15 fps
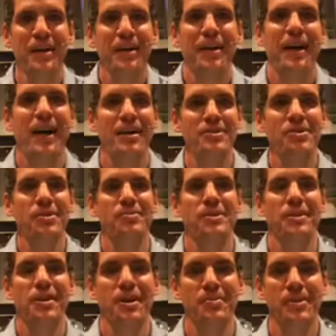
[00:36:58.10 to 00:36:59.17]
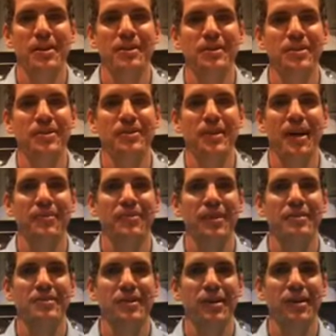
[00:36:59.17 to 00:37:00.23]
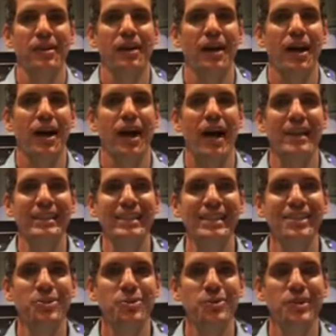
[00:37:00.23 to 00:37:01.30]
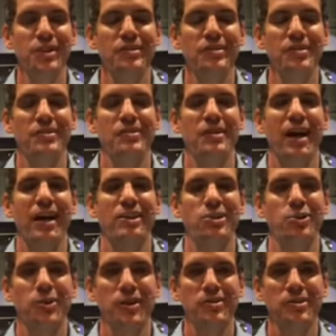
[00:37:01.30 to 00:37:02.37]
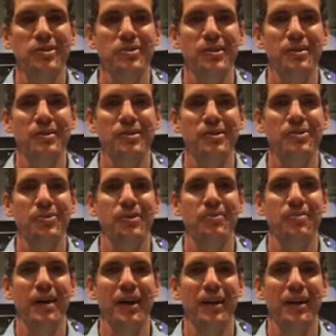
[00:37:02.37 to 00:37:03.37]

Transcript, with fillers: Ask Him to come into your life and say, I need you, Jesus. I trust you, Jesus, with my